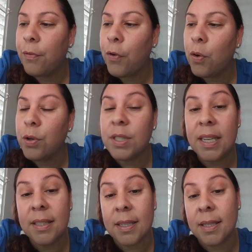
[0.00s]

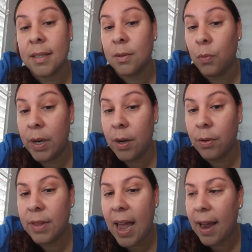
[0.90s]
photosynthesis. We
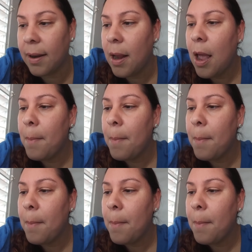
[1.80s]
know that.